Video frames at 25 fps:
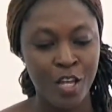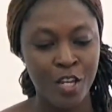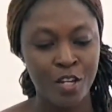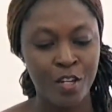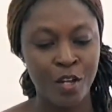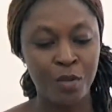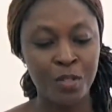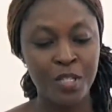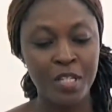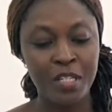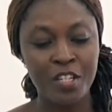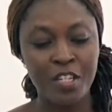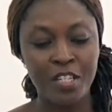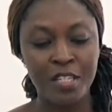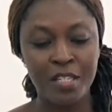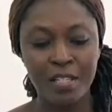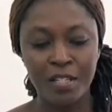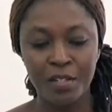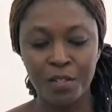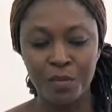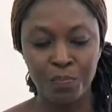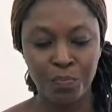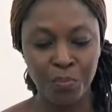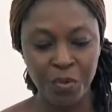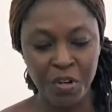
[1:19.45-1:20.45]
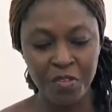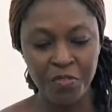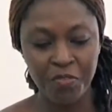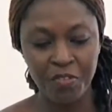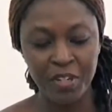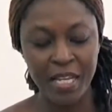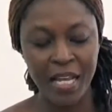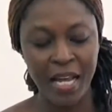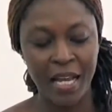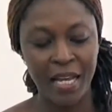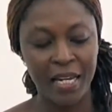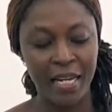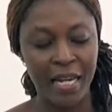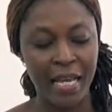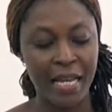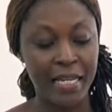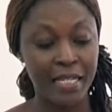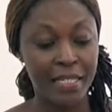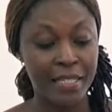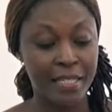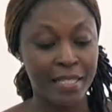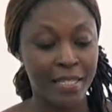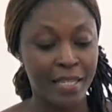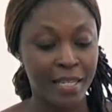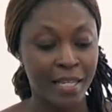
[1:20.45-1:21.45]
Now, to briefly
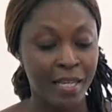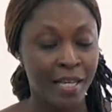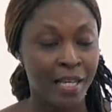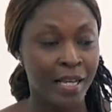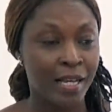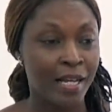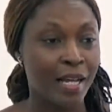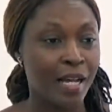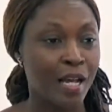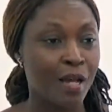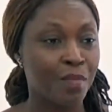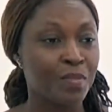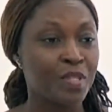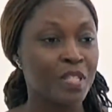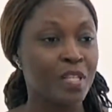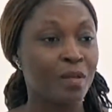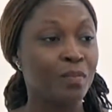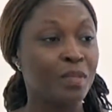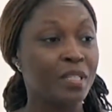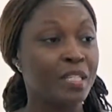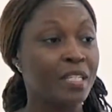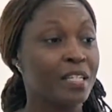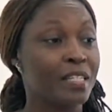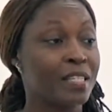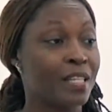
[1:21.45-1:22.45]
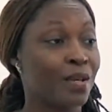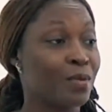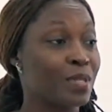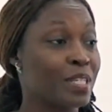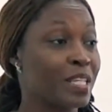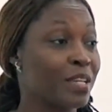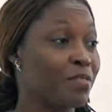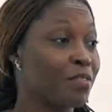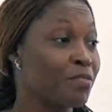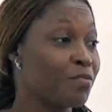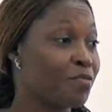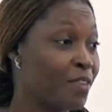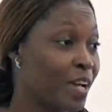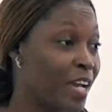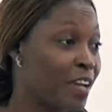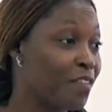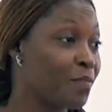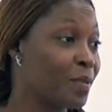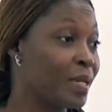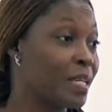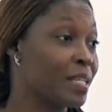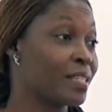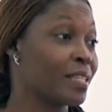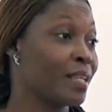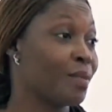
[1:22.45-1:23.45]
highlight some leaders, I was given 5
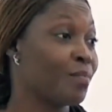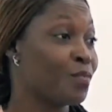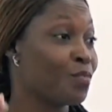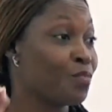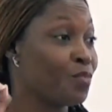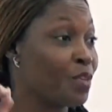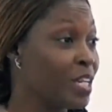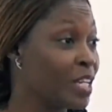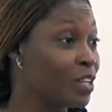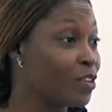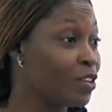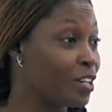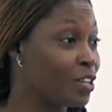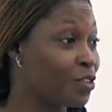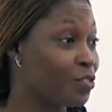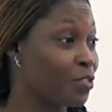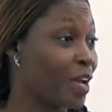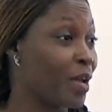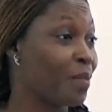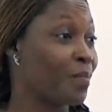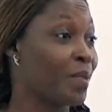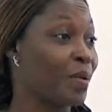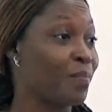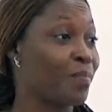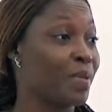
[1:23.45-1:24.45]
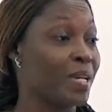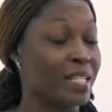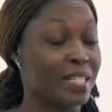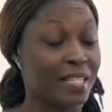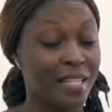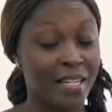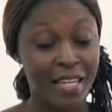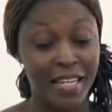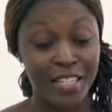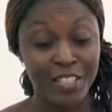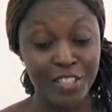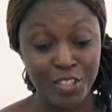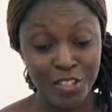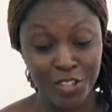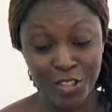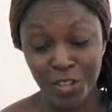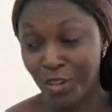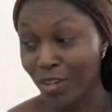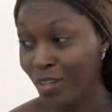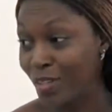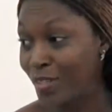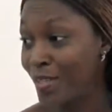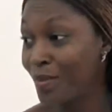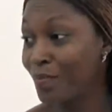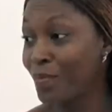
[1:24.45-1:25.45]
minutes. I'm really going to try my best. I like to
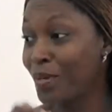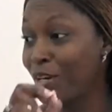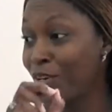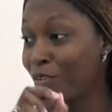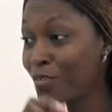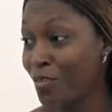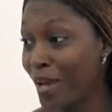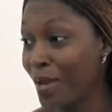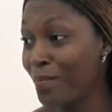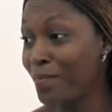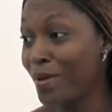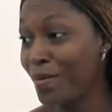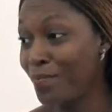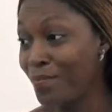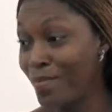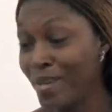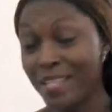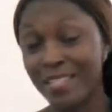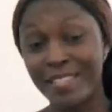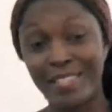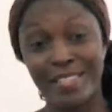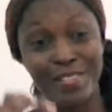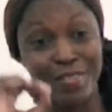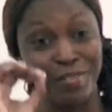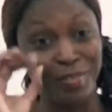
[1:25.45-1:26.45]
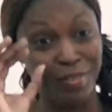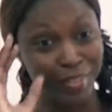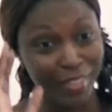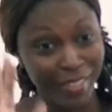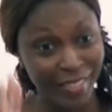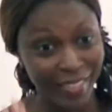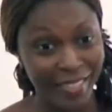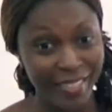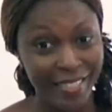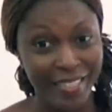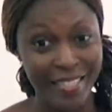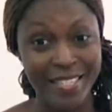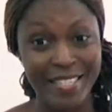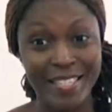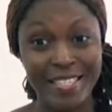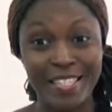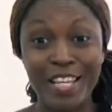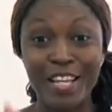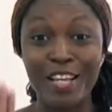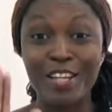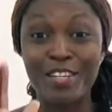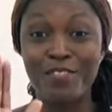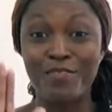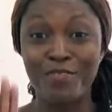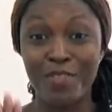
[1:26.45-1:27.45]
talk, so I'm going to try my best to
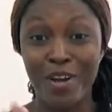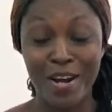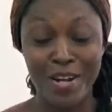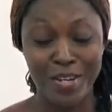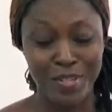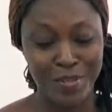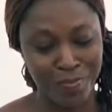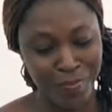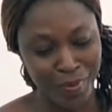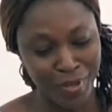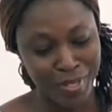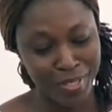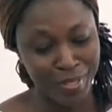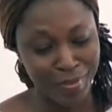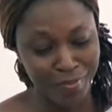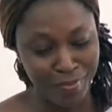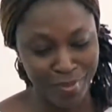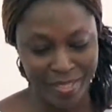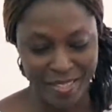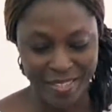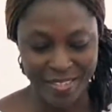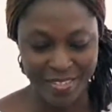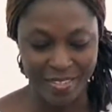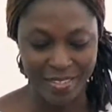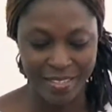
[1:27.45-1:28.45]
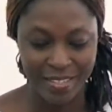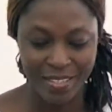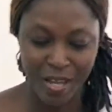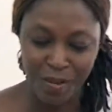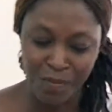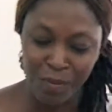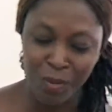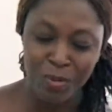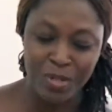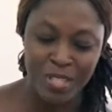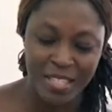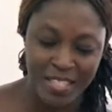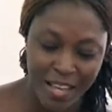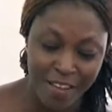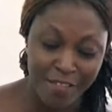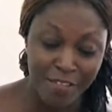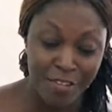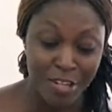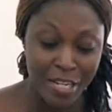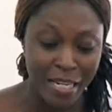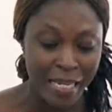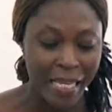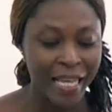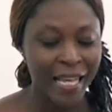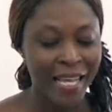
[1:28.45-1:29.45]
stick as far as possible to about
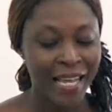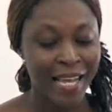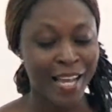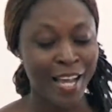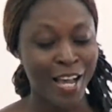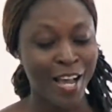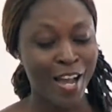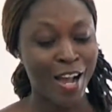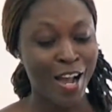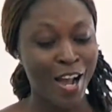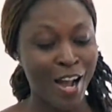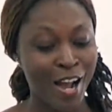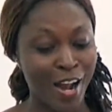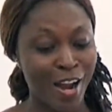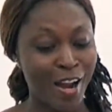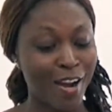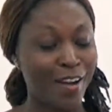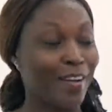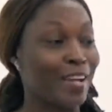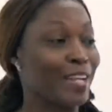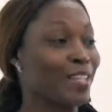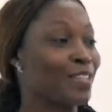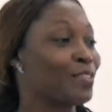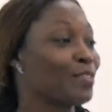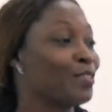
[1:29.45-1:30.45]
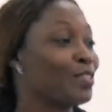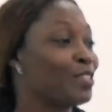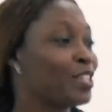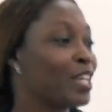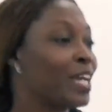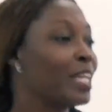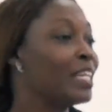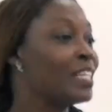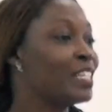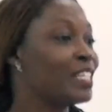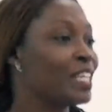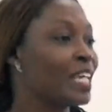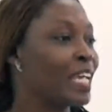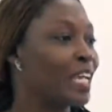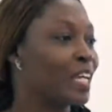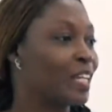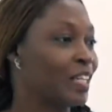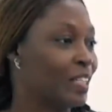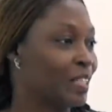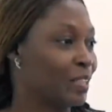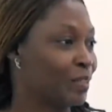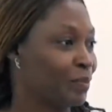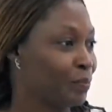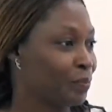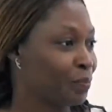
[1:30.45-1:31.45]
7. All right, so Charlie
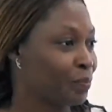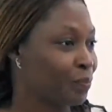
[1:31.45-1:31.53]
Jagan.